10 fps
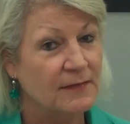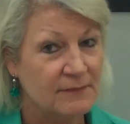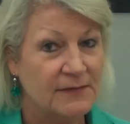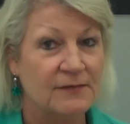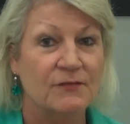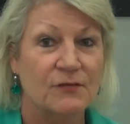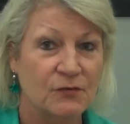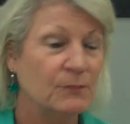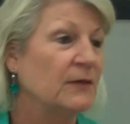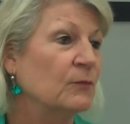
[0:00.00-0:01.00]
it is
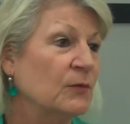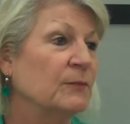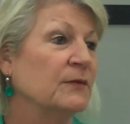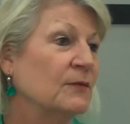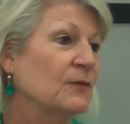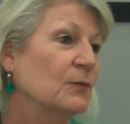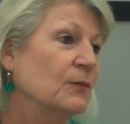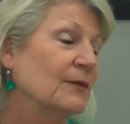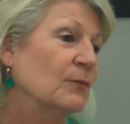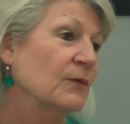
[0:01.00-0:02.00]
to be a woman
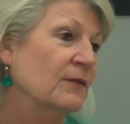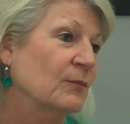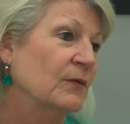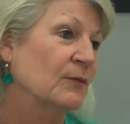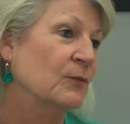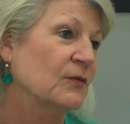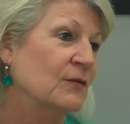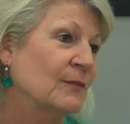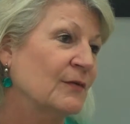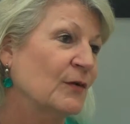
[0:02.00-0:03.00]
with
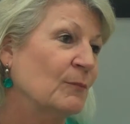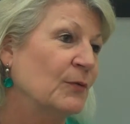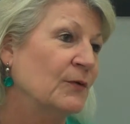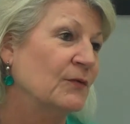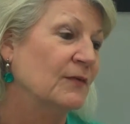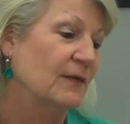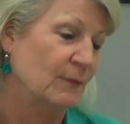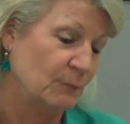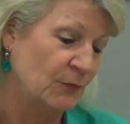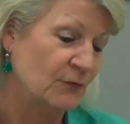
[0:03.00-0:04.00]
autism as
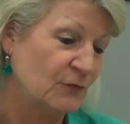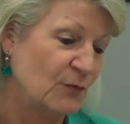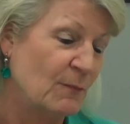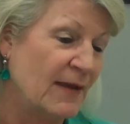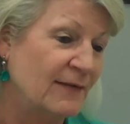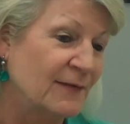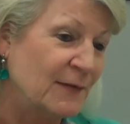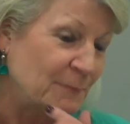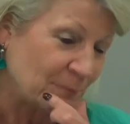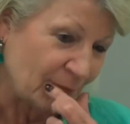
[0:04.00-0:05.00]
opposed to a man.
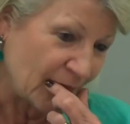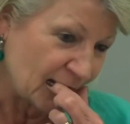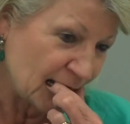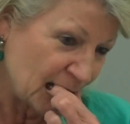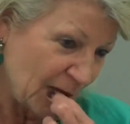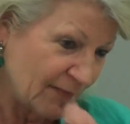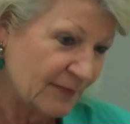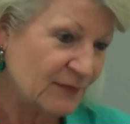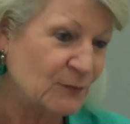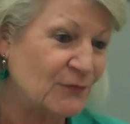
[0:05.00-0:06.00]
I think the other
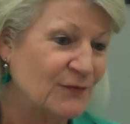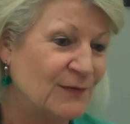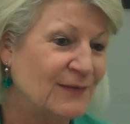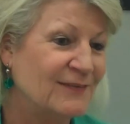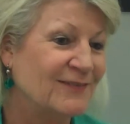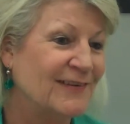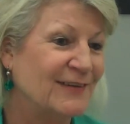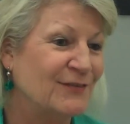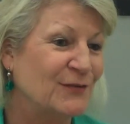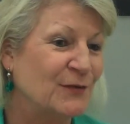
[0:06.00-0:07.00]
thing also is
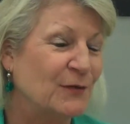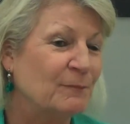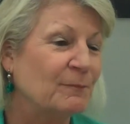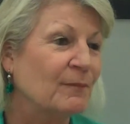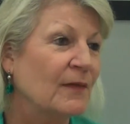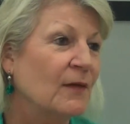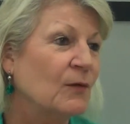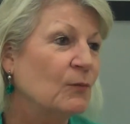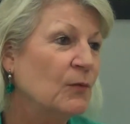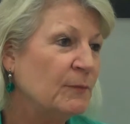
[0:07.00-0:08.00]
that
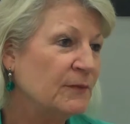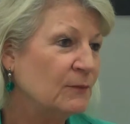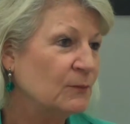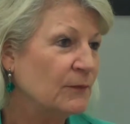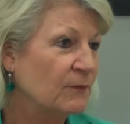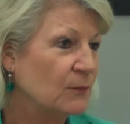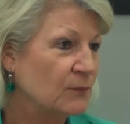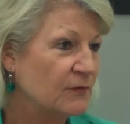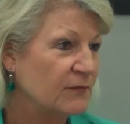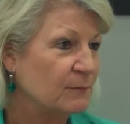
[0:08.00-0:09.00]
women with
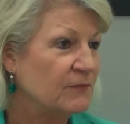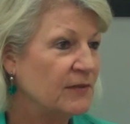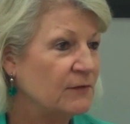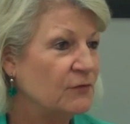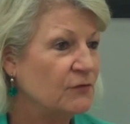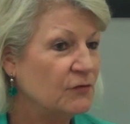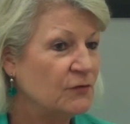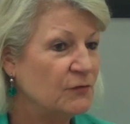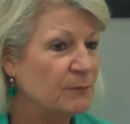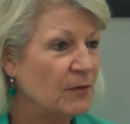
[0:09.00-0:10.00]
autism tend to
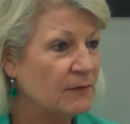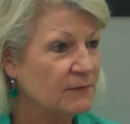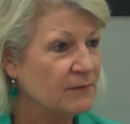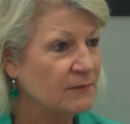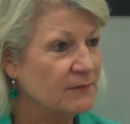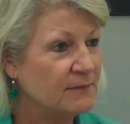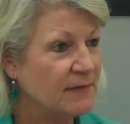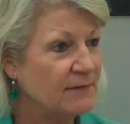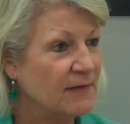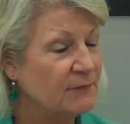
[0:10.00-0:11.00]
choose partners
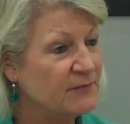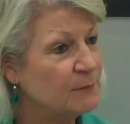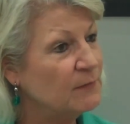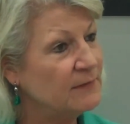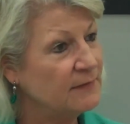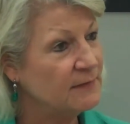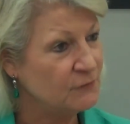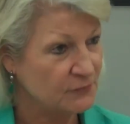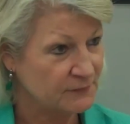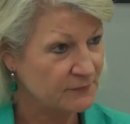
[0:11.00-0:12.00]
that have similar
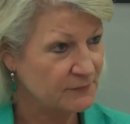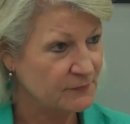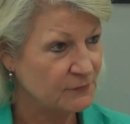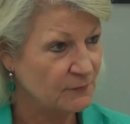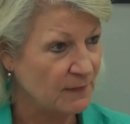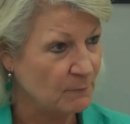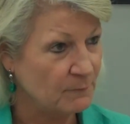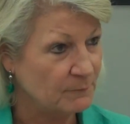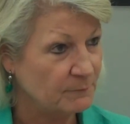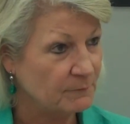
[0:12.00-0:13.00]
interests to them.
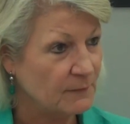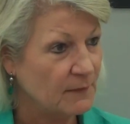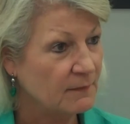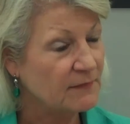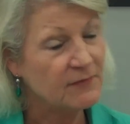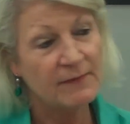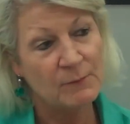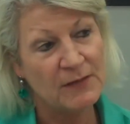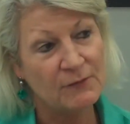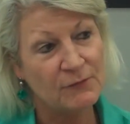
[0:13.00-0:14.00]
That's how
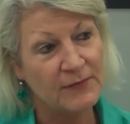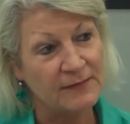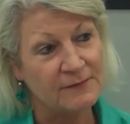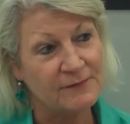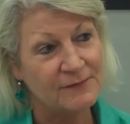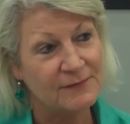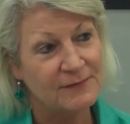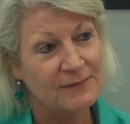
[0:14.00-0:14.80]
they make friends.